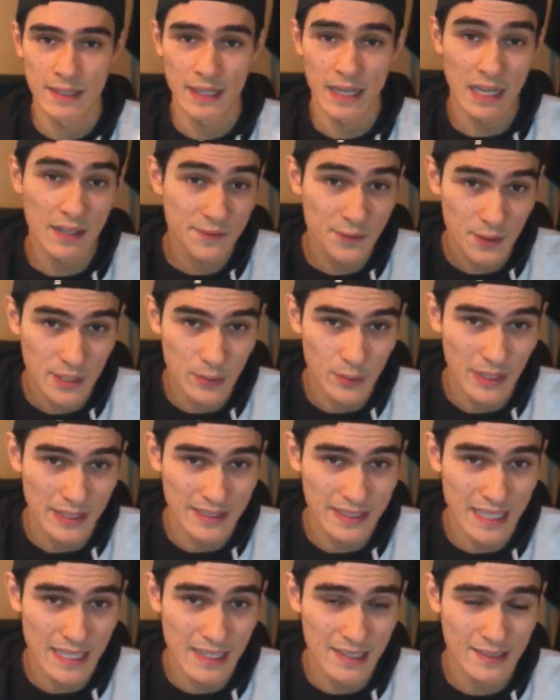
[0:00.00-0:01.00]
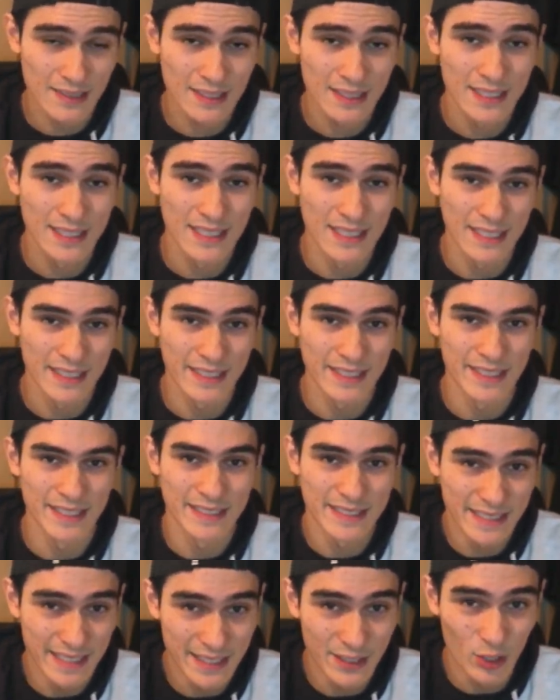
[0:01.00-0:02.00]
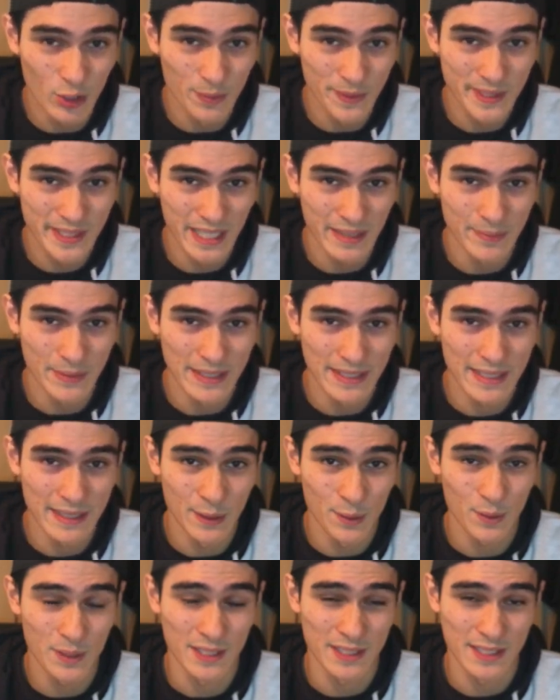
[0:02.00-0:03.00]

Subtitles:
After he went down, it did almost get me killed because